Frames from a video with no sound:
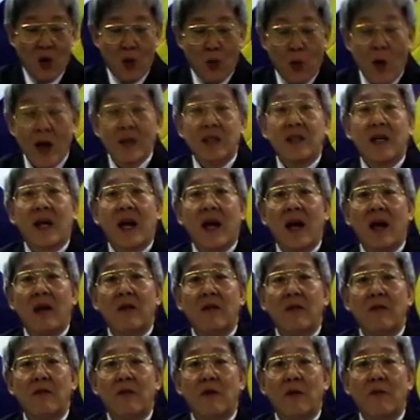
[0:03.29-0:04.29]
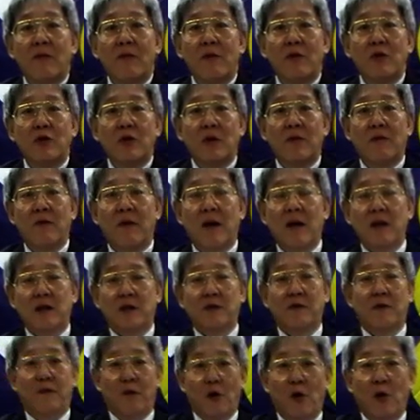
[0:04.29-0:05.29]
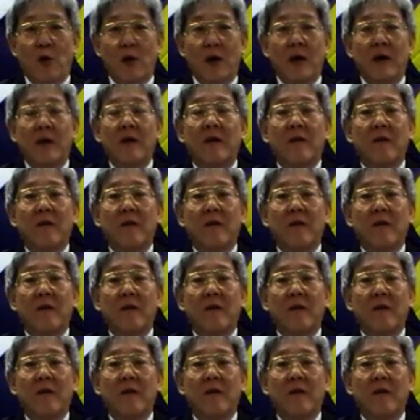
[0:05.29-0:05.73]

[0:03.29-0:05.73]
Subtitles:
once again from Future Fast Forward.